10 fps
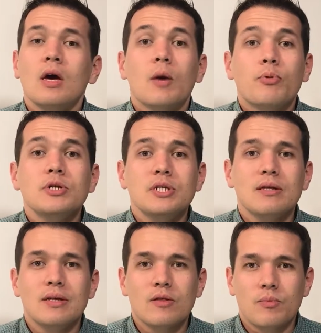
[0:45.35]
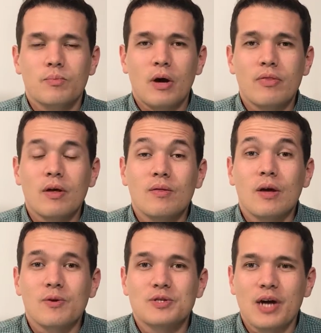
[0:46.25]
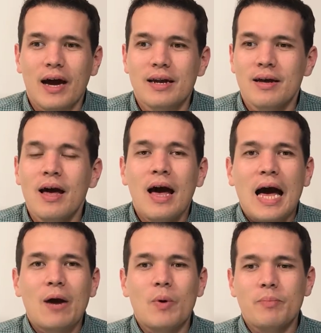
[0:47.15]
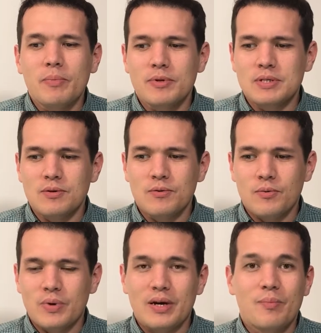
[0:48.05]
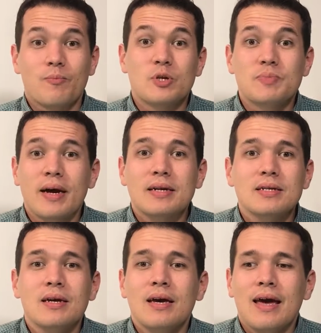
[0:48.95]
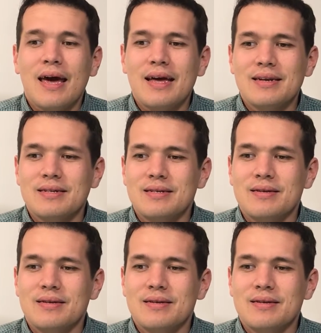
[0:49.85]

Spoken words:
appreciate the other side. I want people to respect and